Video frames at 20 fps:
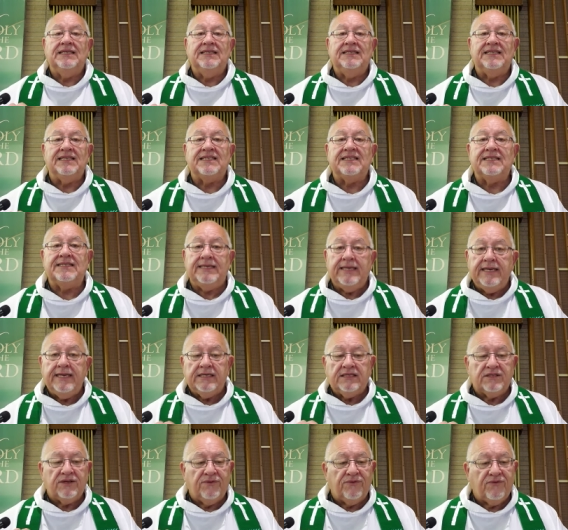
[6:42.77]

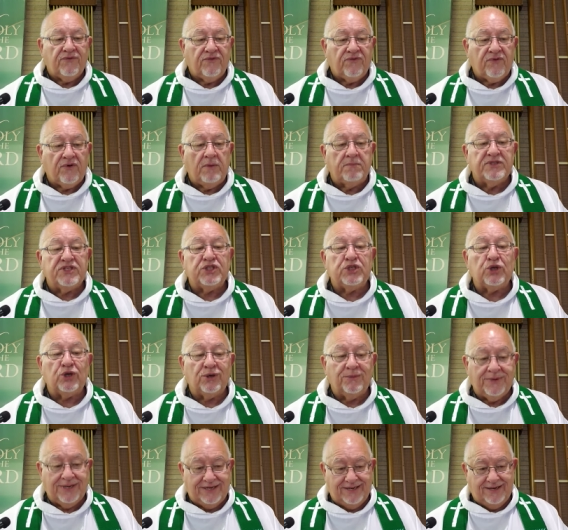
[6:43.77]
Distinct from
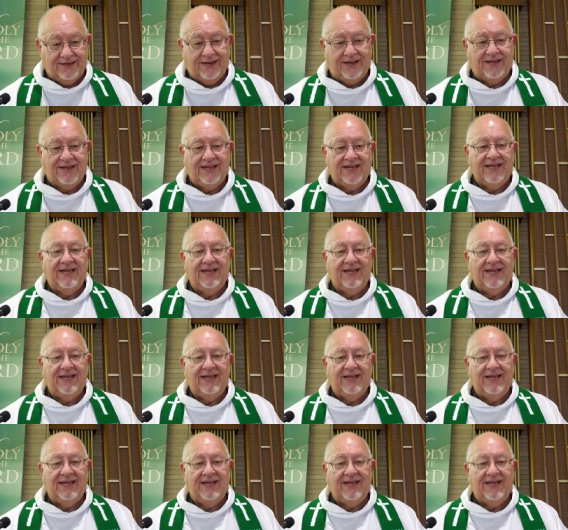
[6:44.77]
sermon,